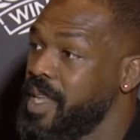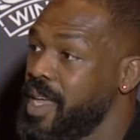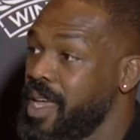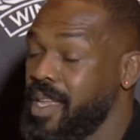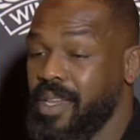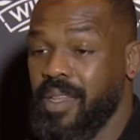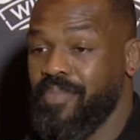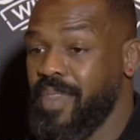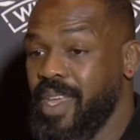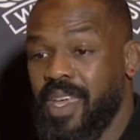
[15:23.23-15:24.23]
And
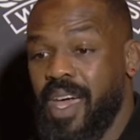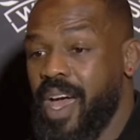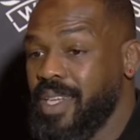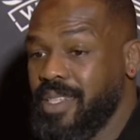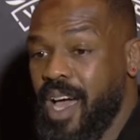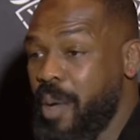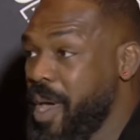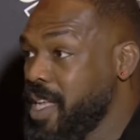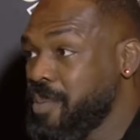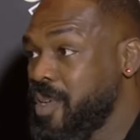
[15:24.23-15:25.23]
Tom
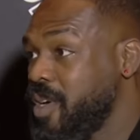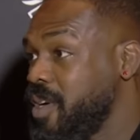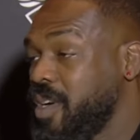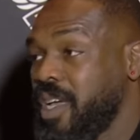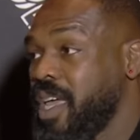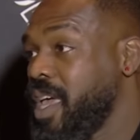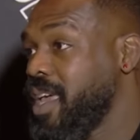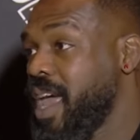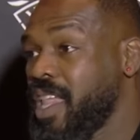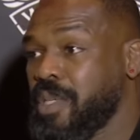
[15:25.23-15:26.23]
Aspinall
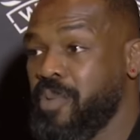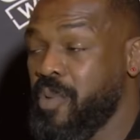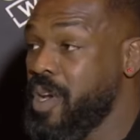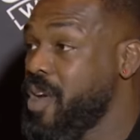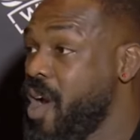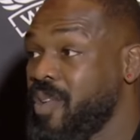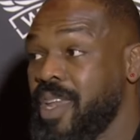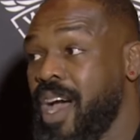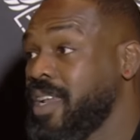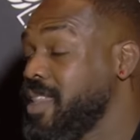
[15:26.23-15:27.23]
and Alex Pereira are
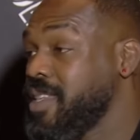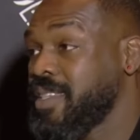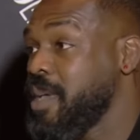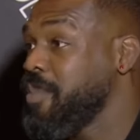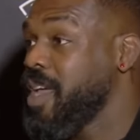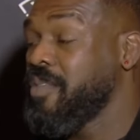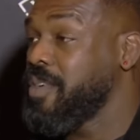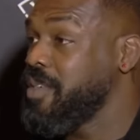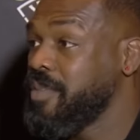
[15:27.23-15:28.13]
not on the same level